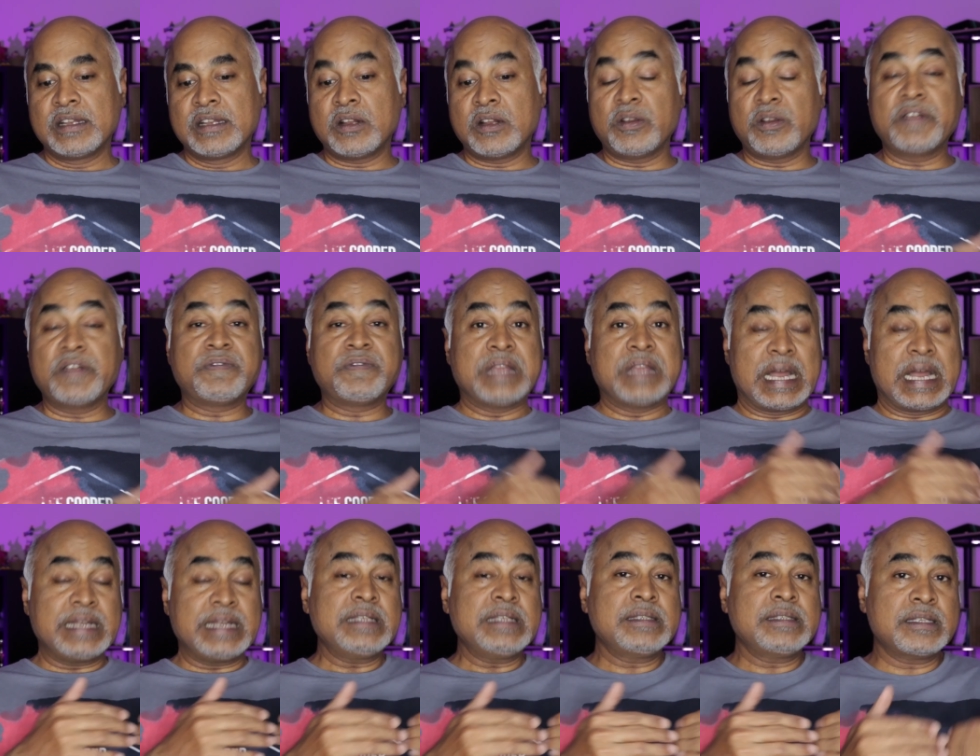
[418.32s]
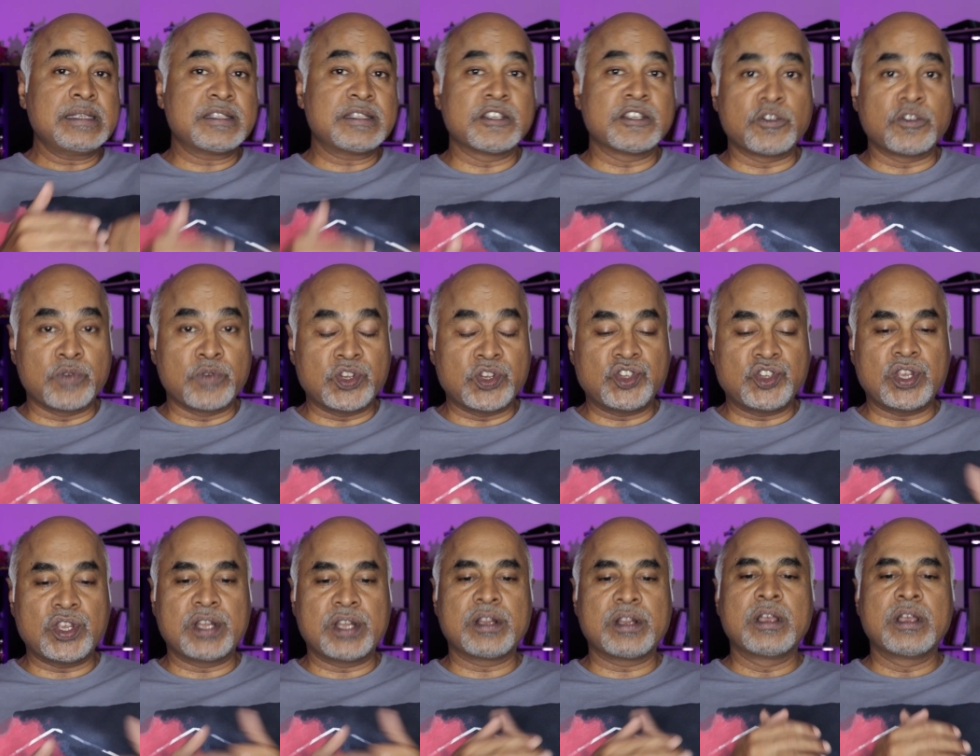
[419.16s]
Now, if that is the
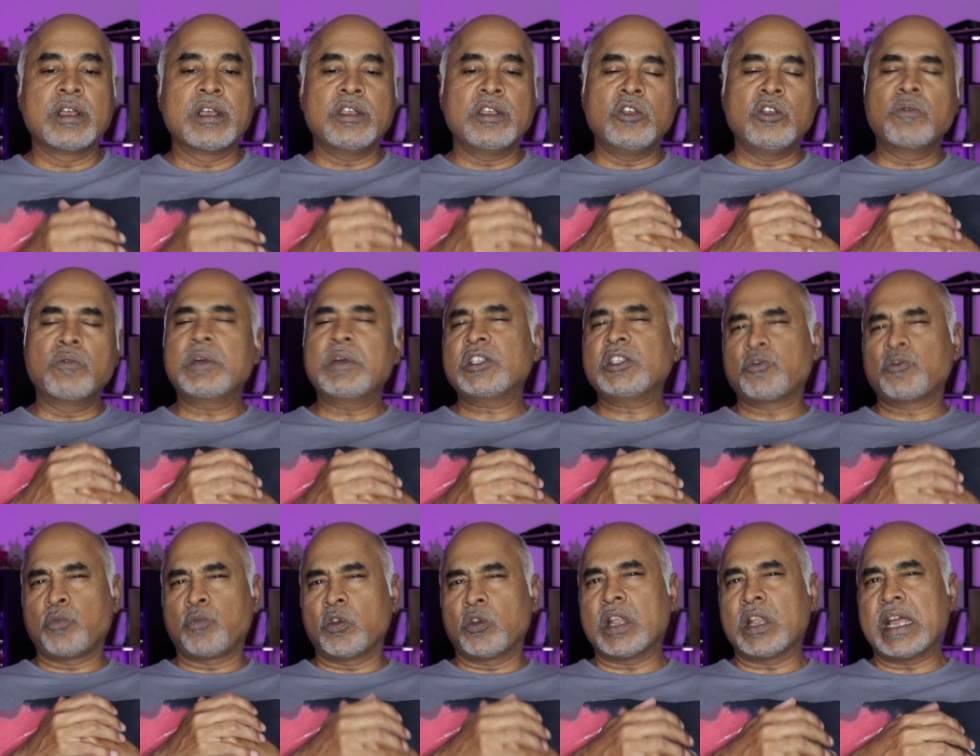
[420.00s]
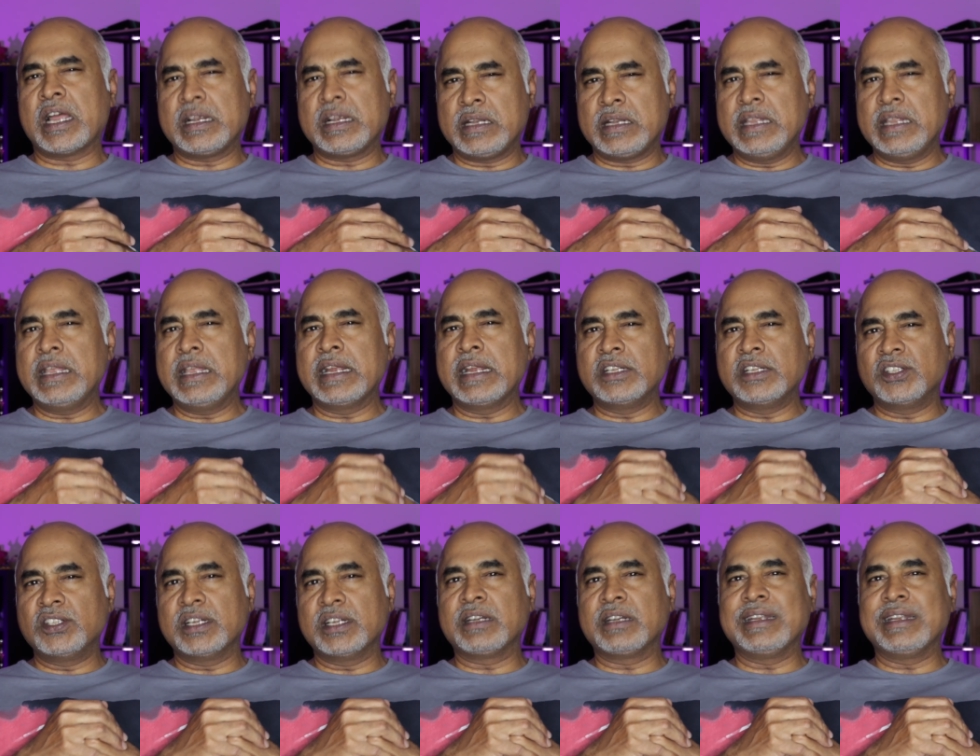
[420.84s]
situation, you must politely
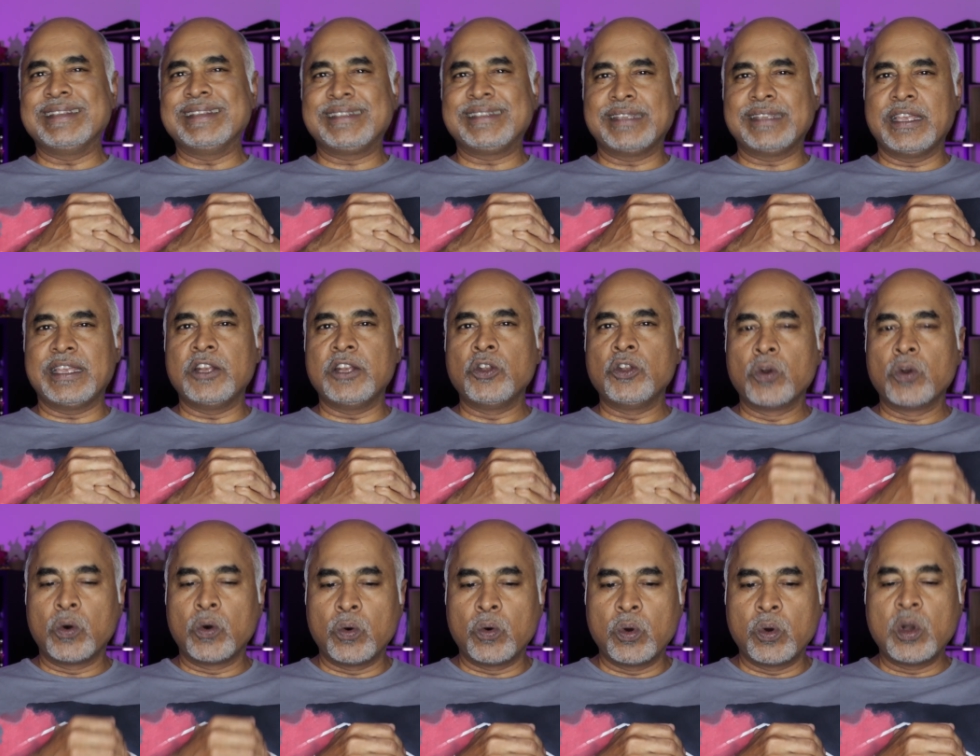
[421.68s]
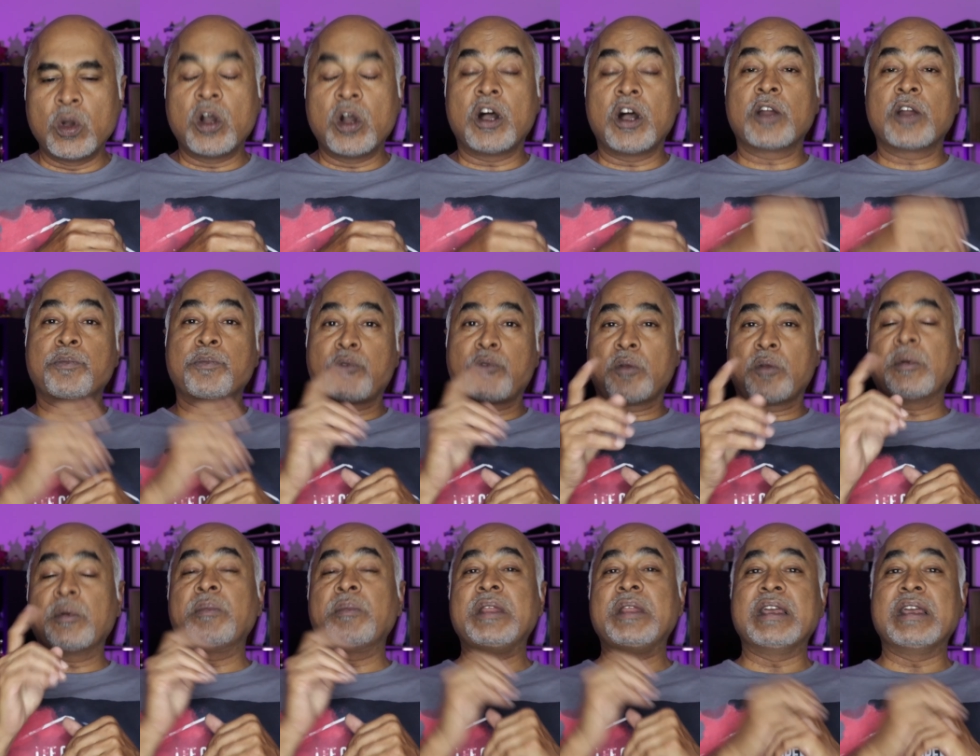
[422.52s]
and gently say no, or
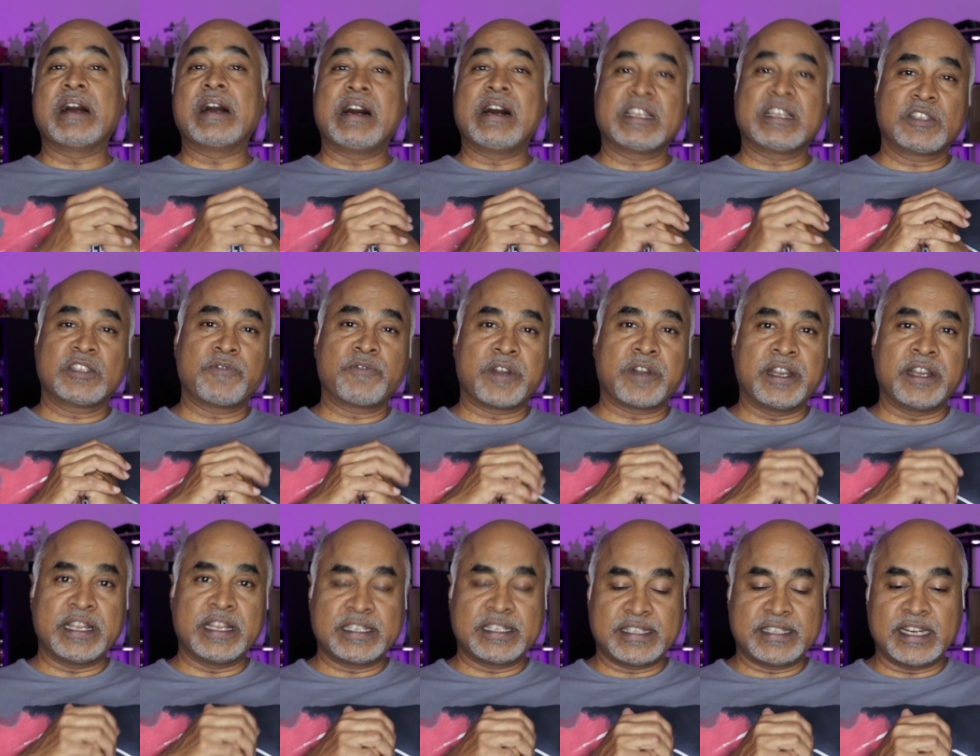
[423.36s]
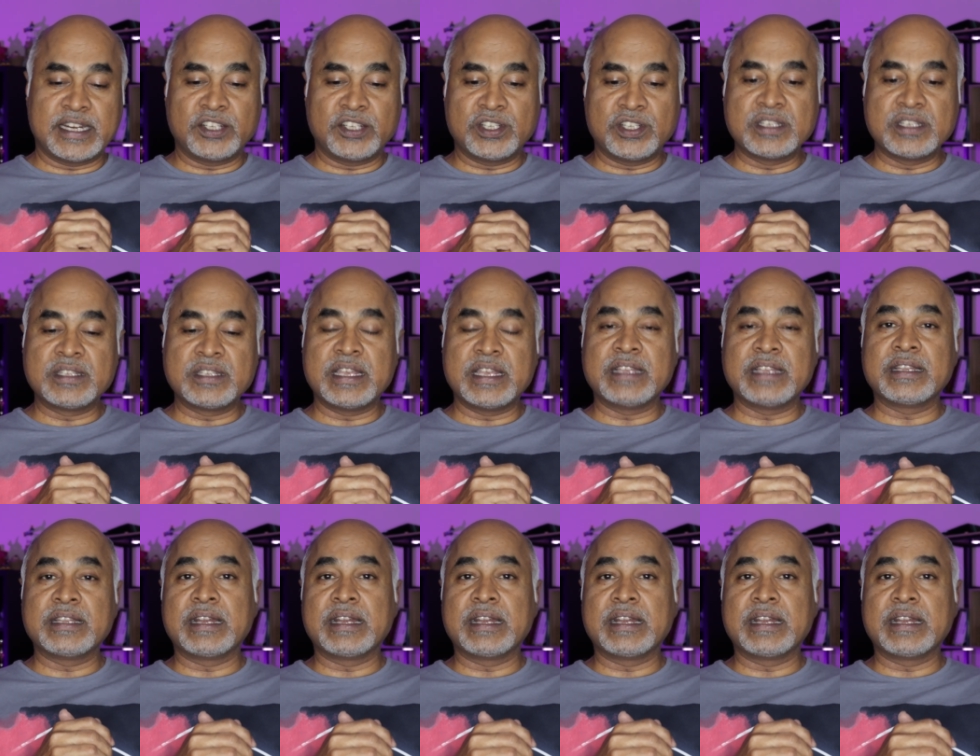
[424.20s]
probably ask for an extension, saying